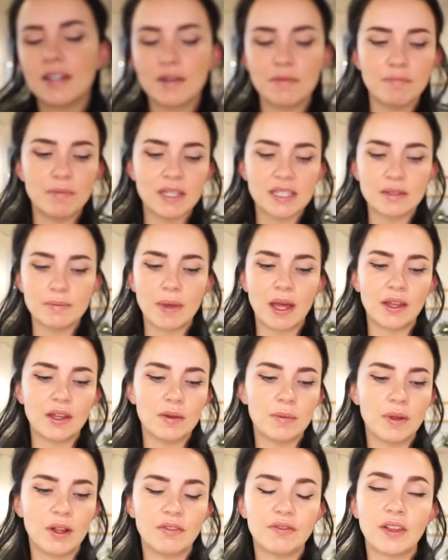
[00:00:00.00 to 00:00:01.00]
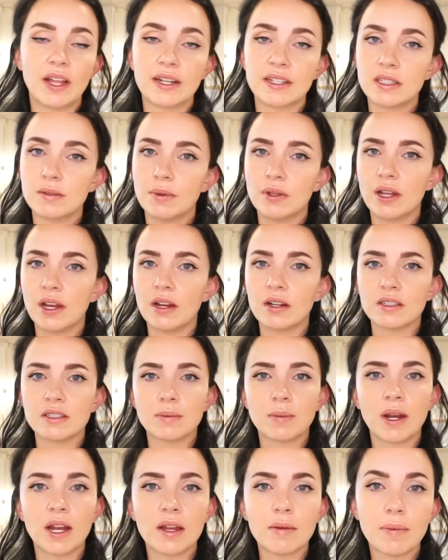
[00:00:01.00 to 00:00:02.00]
Miss Malleable Flexible
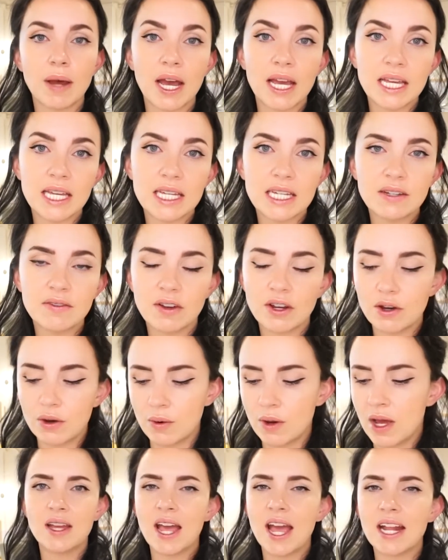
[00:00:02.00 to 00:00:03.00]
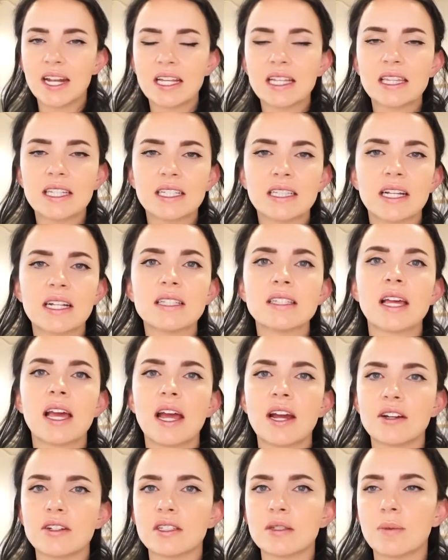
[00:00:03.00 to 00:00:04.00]
Hairspray by Evo. Anything that's a
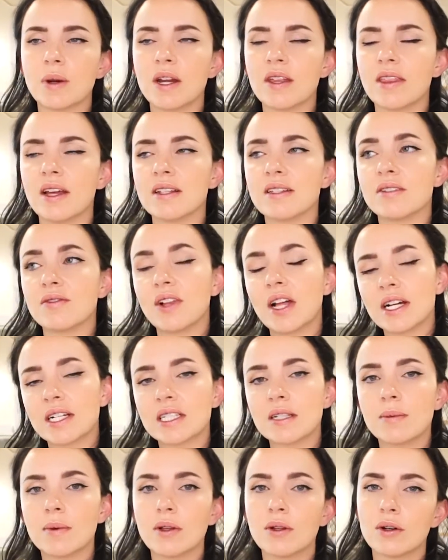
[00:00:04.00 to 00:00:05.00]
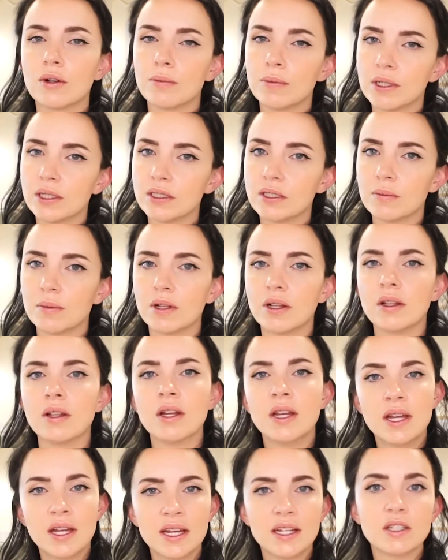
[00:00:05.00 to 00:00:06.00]
hairspray that's flexible or buildable
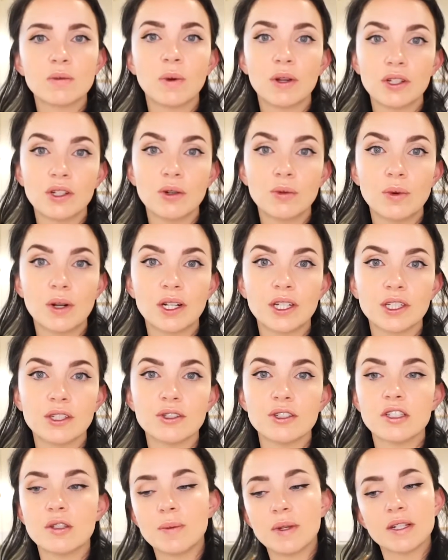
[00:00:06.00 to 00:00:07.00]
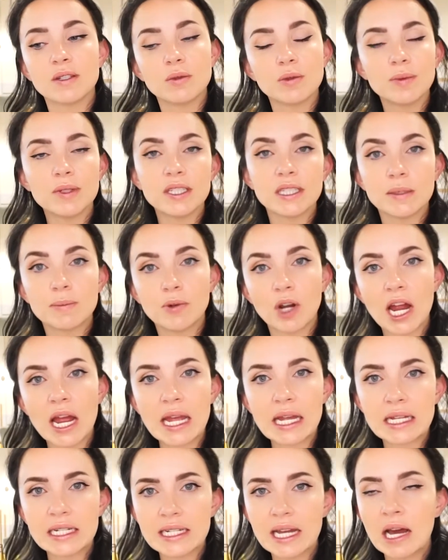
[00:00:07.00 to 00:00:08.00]
is what you'll want to use, because we'll be
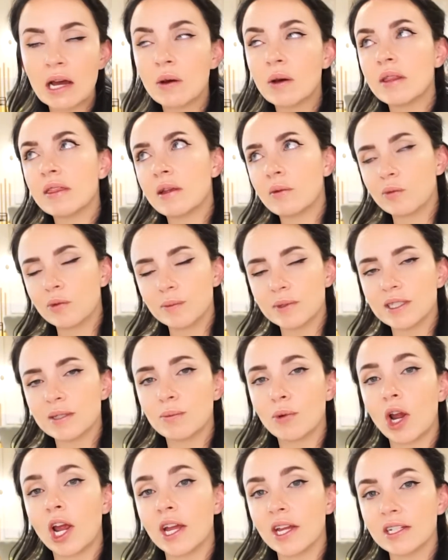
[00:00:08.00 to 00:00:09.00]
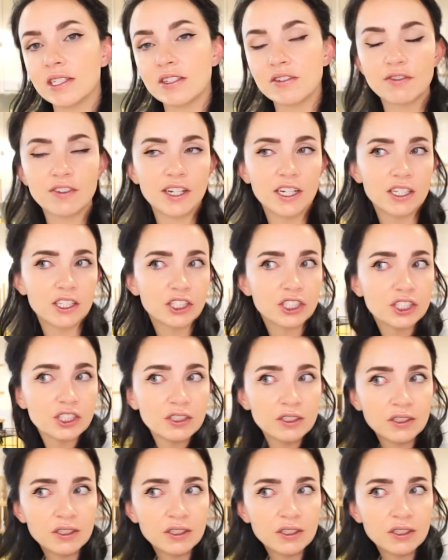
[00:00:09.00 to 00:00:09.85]
spraying it now and then we'll be spraying it to finish.